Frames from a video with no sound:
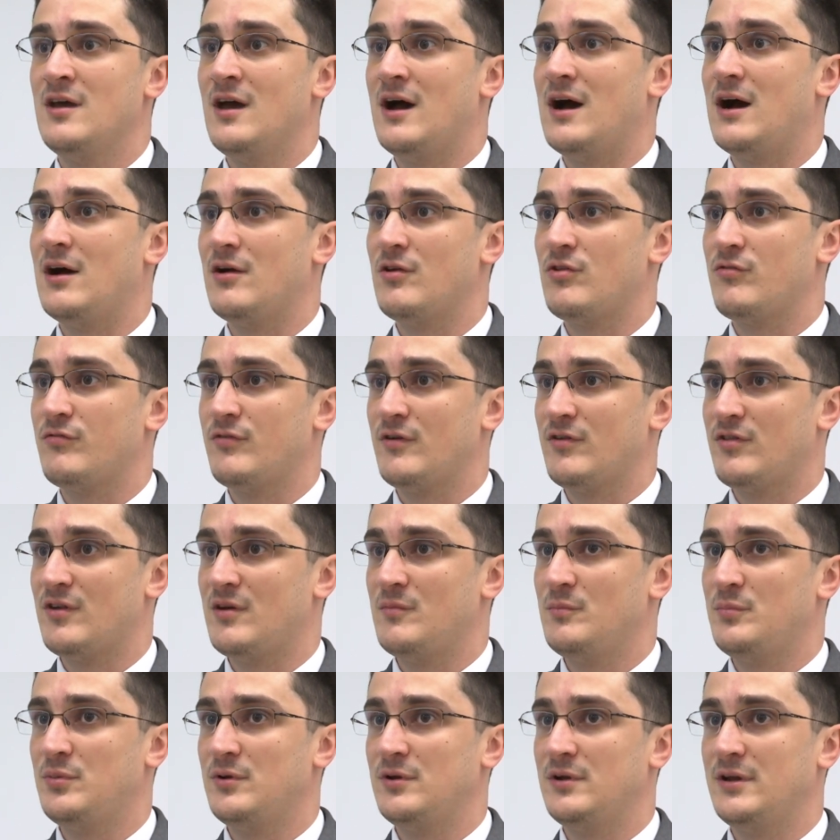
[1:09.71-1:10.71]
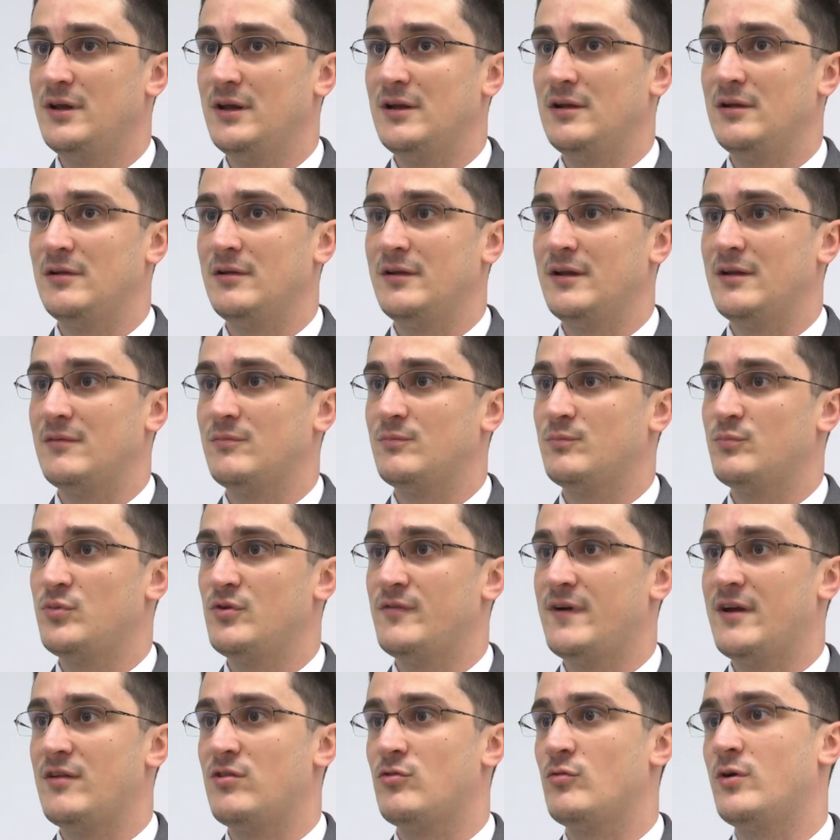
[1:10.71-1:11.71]
Ours, for example, it
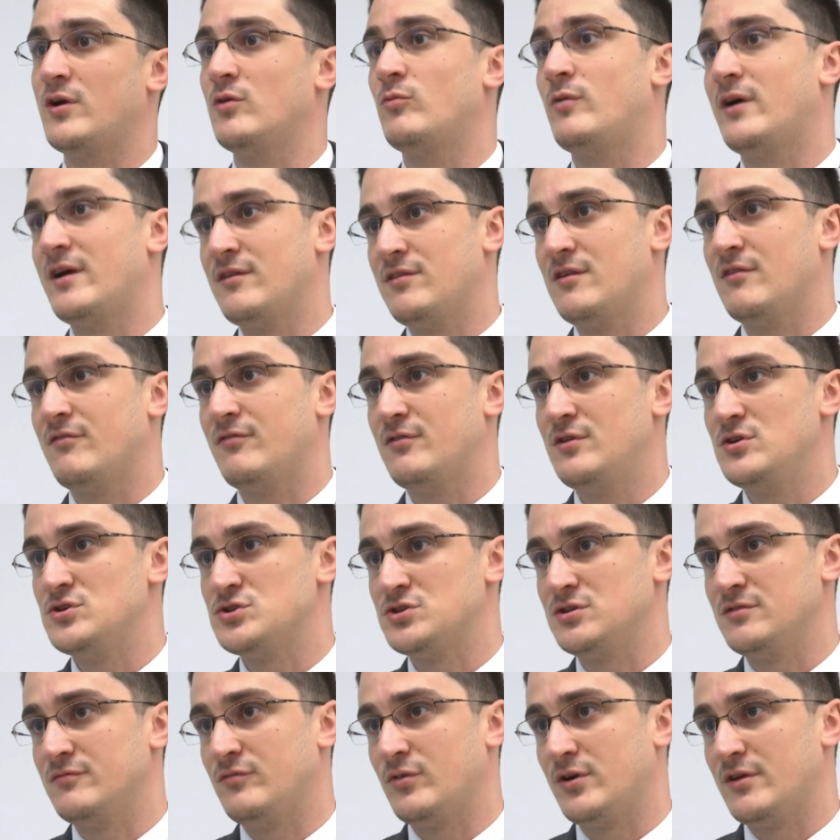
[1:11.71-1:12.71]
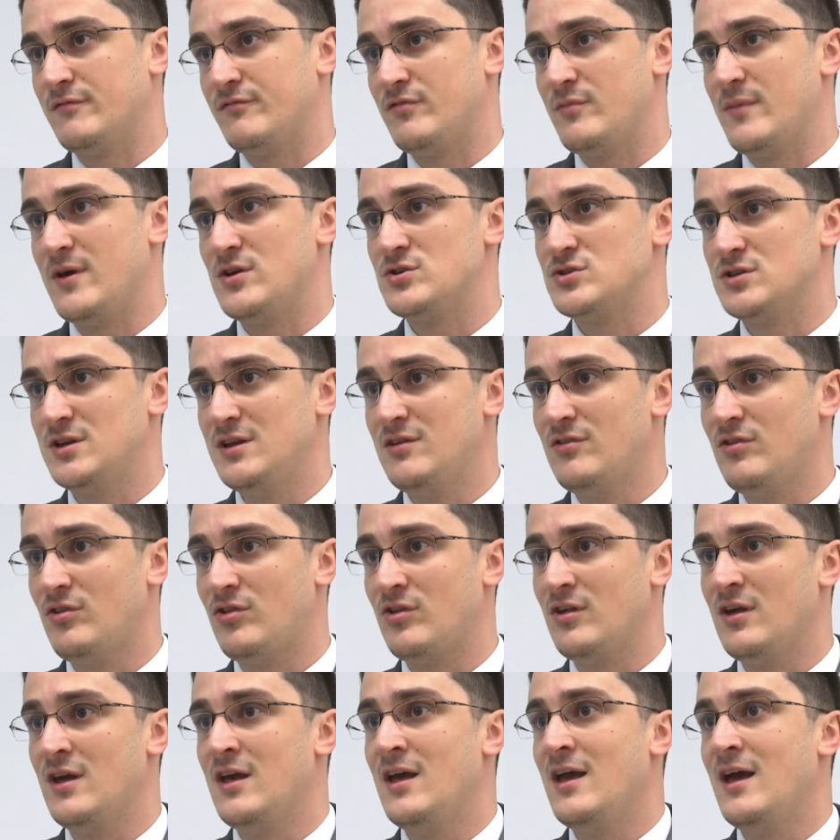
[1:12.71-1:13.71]
provides quite a wide definition of what information is,